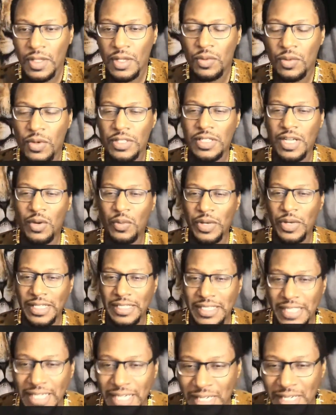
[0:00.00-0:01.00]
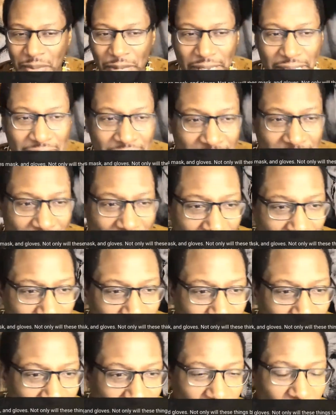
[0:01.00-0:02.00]
What's up, Willie Tees, man, is in the house,
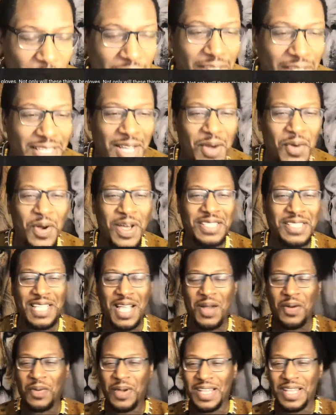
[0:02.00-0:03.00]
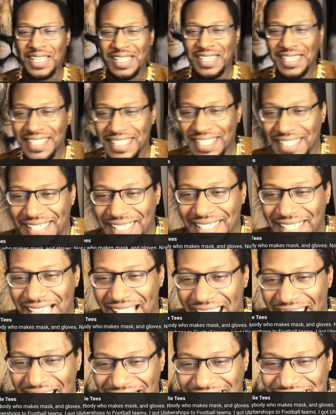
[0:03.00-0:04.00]
man. What's up, Willie?
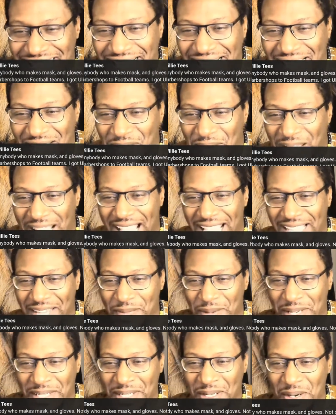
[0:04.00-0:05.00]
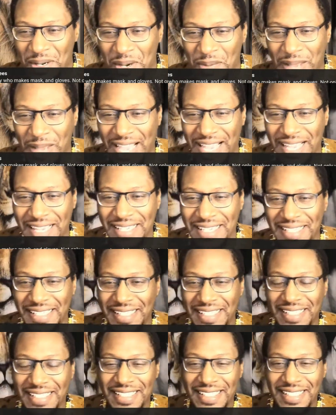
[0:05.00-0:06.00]
I ain't seen you, man. How you been doing, man?
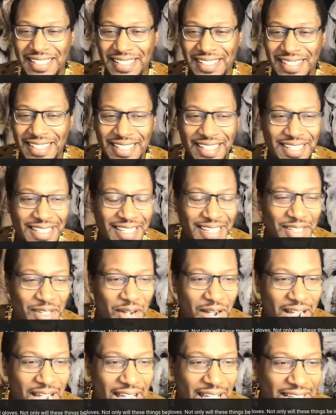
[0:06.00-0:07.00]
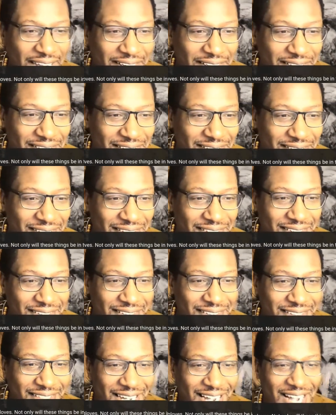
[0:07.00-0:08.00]
You all right?
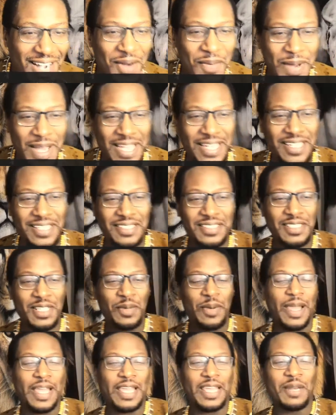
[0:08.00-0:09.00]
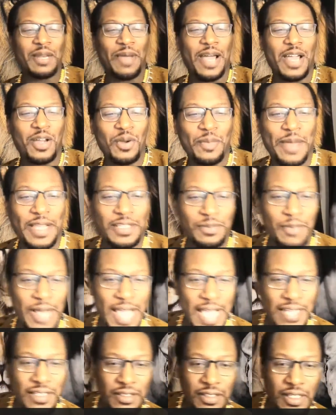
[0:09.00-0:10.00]
Oh, man, good to see you, man. Anybody who makes
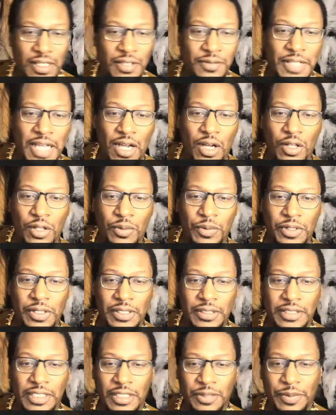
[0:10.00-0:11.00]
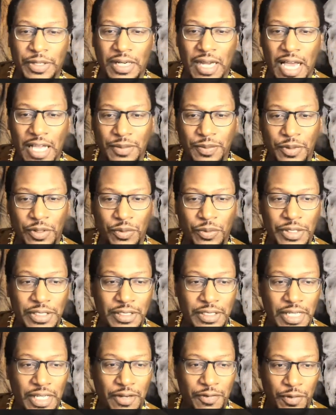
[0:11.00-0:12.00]
masks and gloves, not only will these things be in the hospital, we
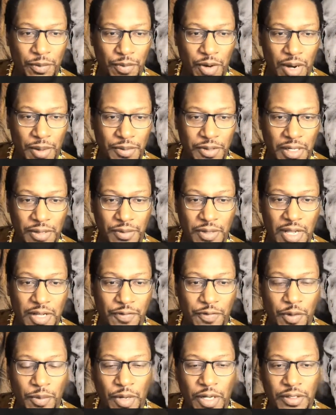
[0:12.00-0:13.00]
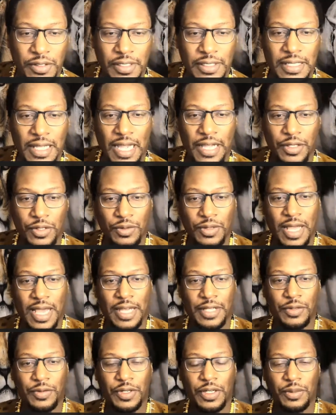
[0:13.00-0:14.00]
see it from barbershops and football teams. I got
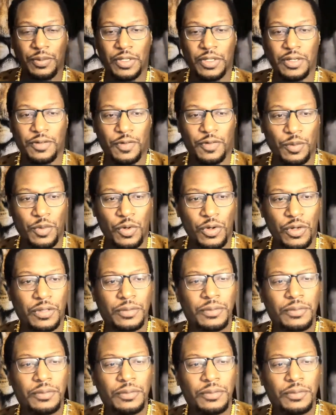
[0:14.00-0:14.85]
Uline 3. I'm looking for more.